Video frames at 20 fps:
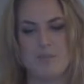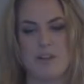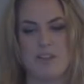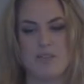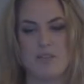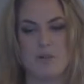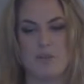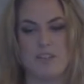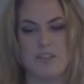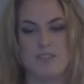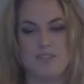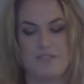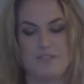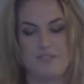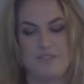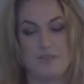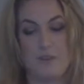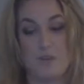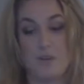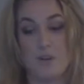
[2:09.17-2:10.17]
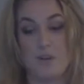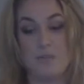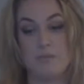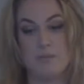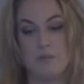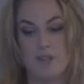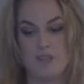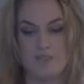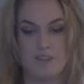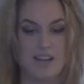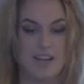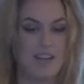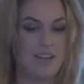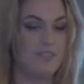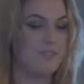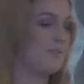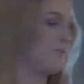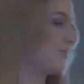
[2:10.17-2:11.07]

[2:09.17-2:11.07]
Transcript: by 44.5.